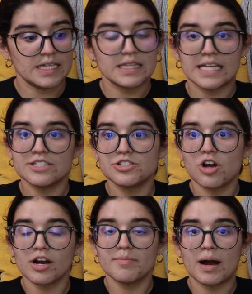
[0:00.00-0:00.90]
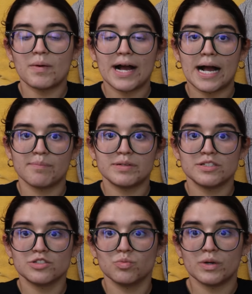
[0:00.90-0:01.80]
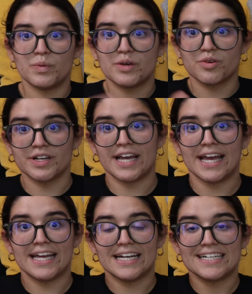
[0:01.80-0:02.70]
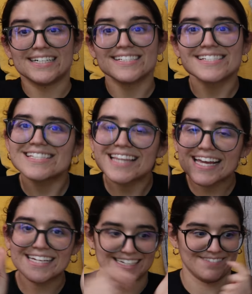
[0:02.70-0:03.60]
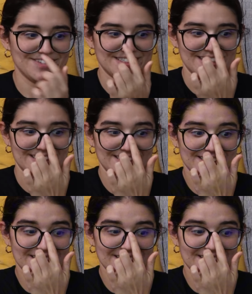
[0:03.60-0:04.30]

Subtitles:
let's talk about what happens when we create a slight deficit.